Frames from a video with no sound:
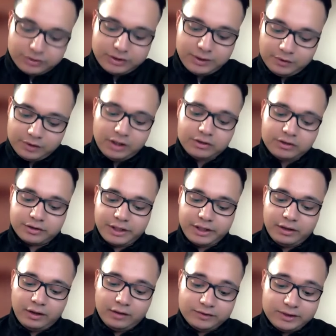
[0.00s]
some of the other
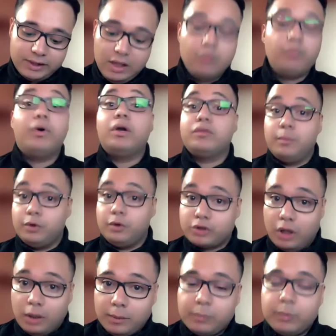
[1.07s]
trade-offs, one of the
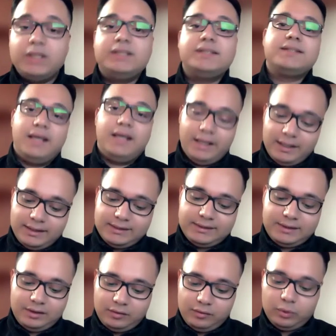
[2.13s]
most common ones is
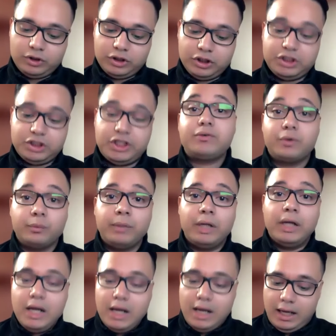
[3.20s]
the voltage headroom,
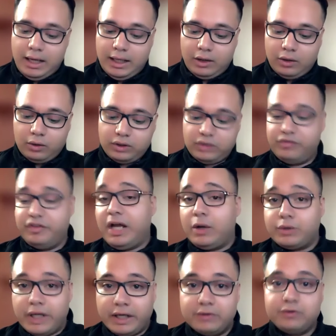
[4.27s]
or the V
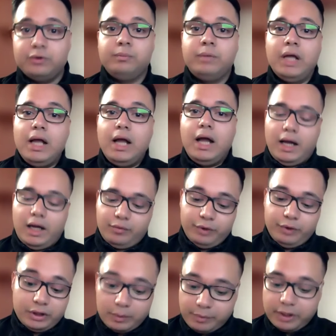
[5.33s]
out headroom.
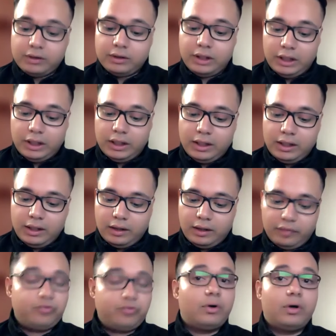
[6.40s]
We typically,
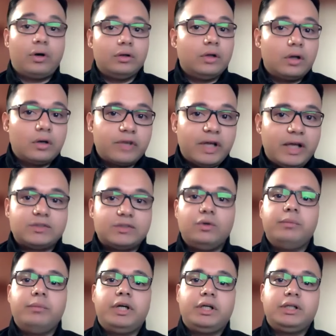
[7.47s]
for a lot of
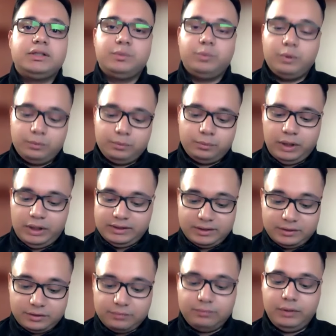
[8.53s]
cascode mirrors,
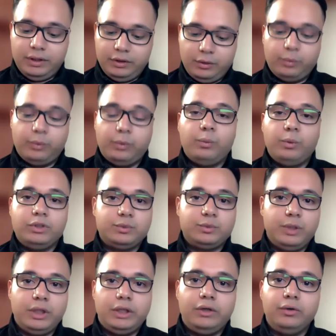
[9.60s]
once
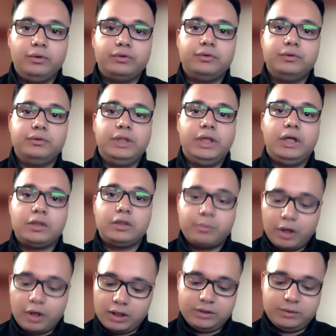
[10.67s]
we go through the other
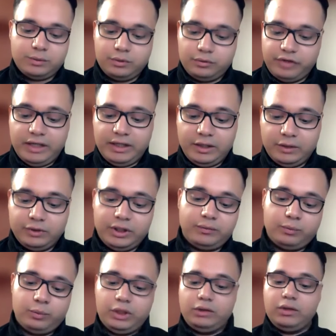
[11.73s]
parts, we'll find out that
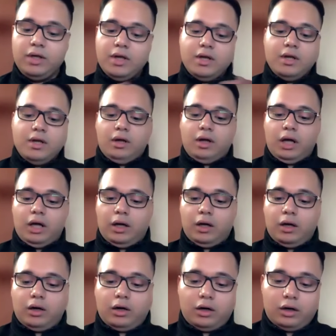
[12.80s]
we
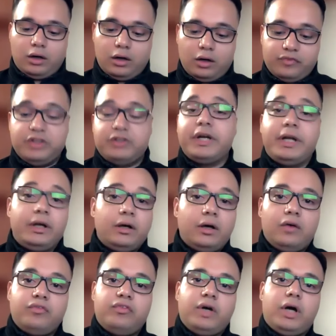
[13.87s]
are often trading
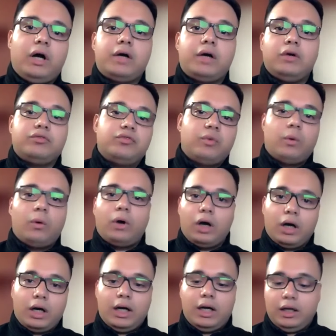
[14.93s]
off R out
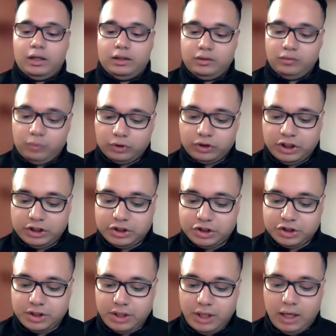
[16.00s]
for the
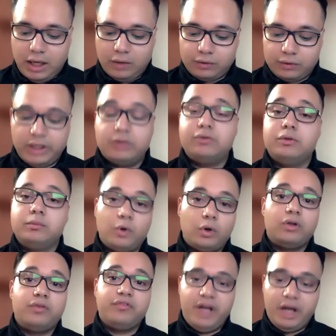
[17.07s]
voltage out headroom
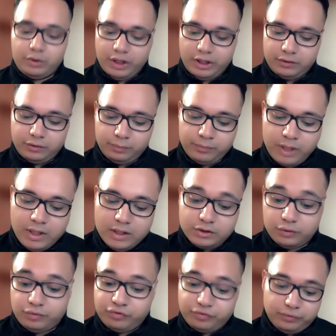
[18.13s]
or the V out headroom.
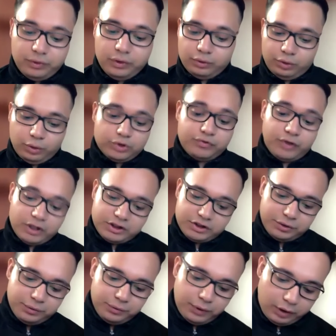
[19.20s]
So those
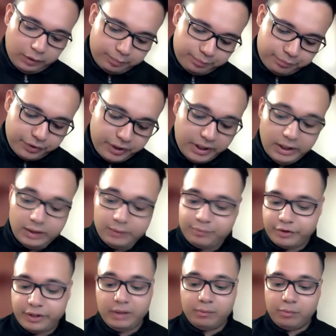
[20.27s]
first two are pretty
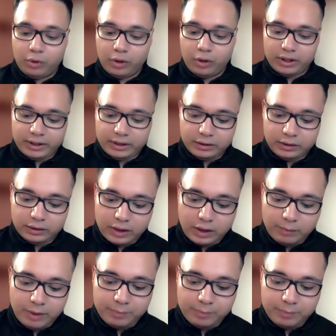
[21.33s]
important, and they'll come